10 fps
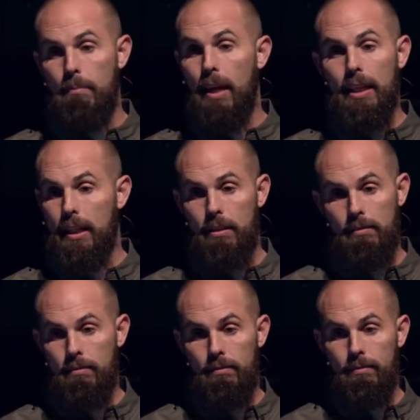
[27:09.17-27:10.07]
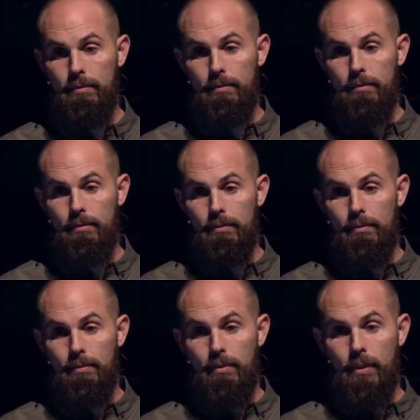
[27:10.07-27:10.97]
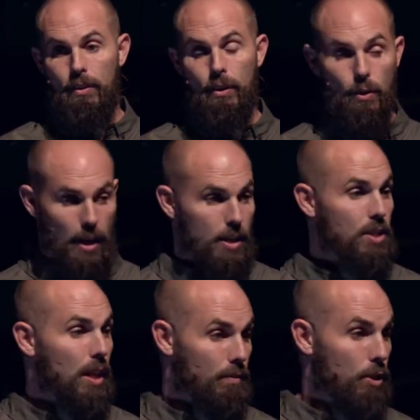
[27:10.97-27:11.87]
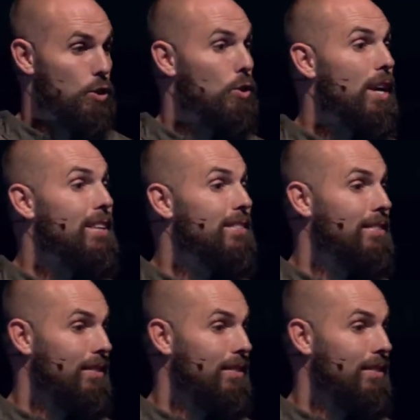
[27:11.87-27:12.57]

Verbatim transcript: money. The greatest gift is grace.